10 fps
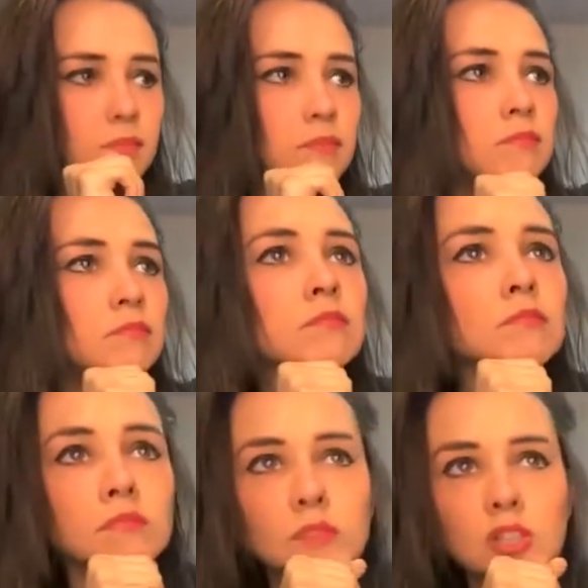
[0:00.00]

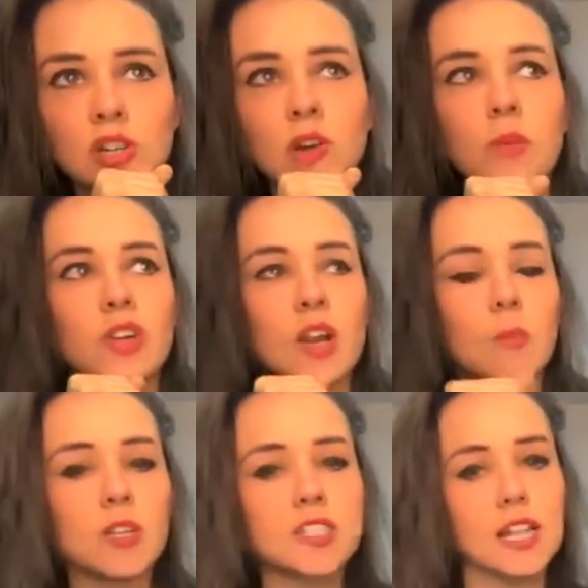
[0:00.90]
Mariana
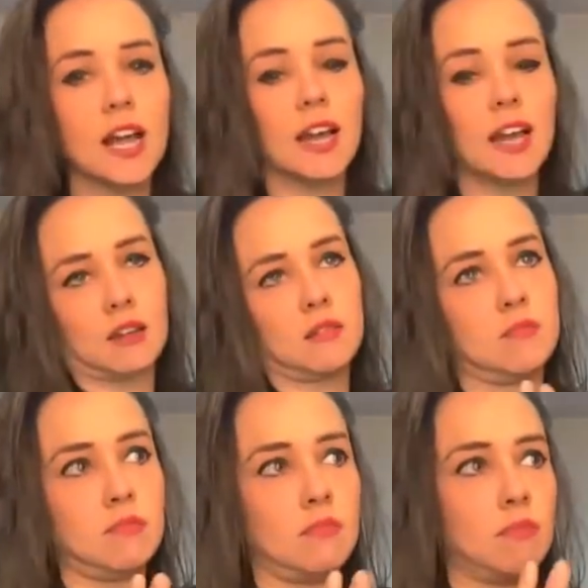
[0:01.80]
BO is like
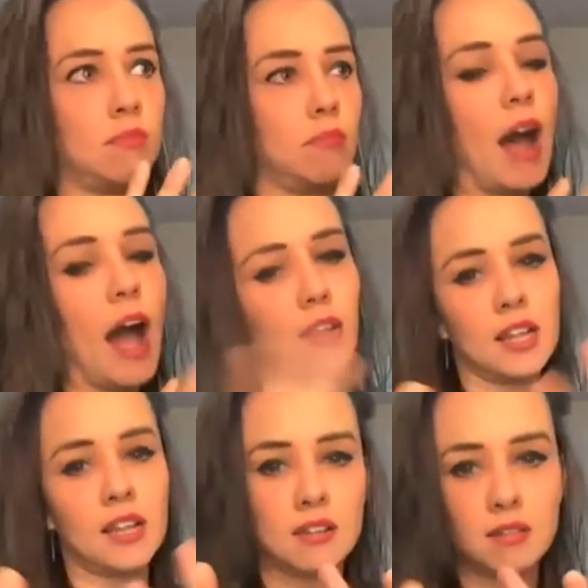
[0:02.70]
violin.